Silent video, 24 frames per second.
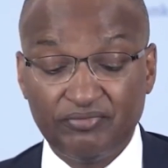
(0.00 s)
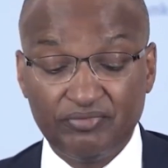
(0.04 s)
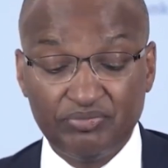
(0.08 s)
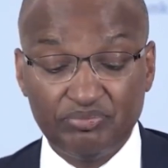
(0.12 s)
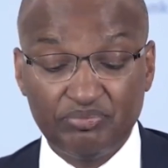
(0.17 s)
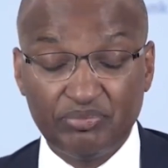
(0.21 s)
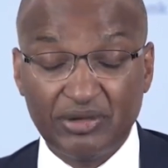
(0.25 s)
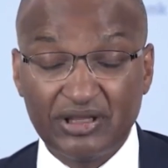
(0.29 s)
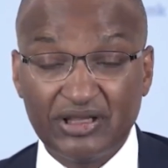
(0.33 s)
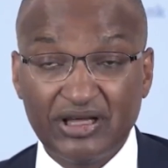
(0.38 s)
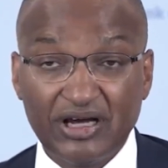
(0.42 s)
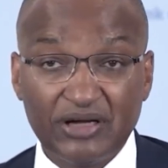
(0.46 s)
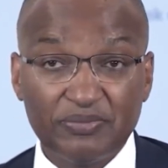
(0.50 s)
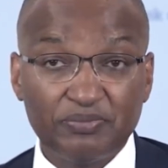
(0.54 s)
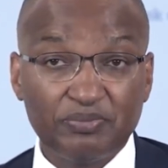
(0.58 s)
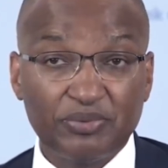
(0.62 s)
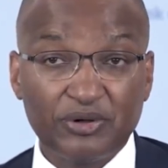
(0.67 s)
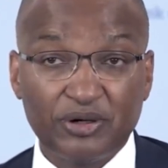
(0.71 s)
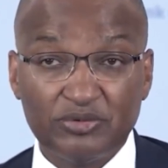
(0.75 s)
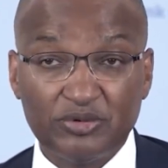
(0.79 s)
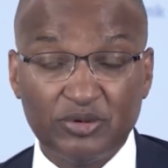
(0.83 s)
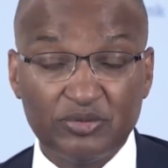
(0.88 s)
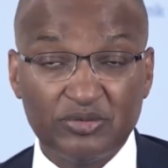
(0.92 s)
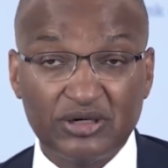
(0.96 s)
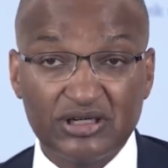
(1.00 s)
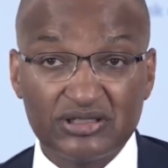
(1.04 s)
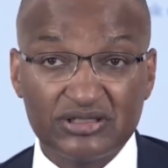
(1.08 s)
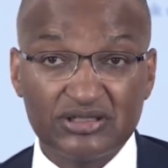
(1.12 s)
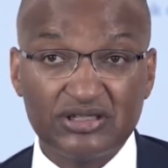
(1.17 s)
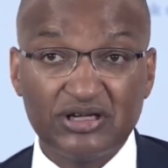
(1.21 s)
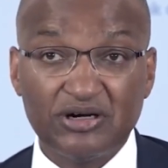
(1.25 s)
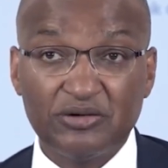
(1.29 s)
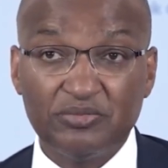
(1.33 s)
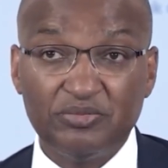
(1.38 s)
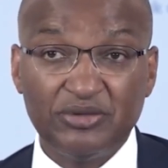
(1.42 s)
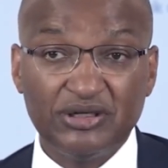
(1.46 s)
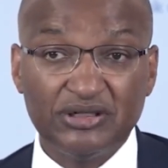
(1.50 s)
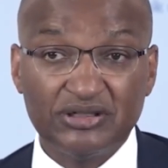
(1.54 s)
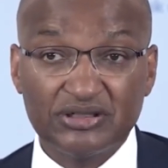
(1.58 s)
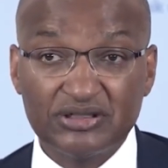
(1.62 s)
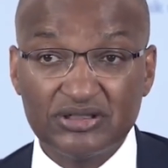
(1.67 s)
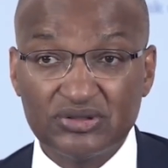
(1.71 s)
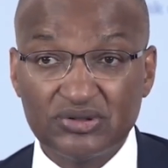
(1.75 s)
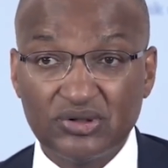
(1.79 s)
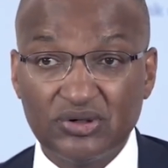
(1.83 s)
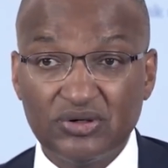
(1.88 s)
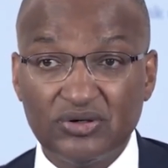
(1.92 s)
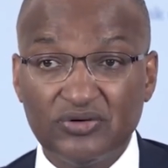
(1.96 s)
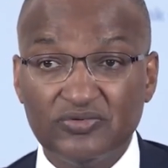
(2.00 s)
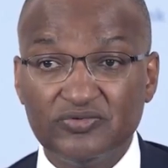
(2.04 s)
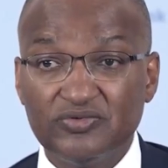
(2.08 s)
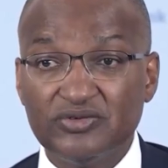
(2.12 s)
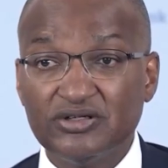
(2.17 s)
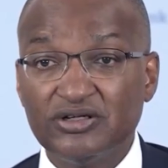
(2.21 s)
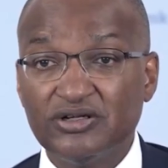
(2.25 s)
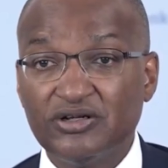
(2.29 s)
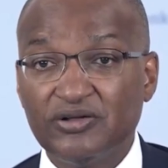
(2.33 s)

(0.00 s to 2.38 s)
But that problem has now been resolved.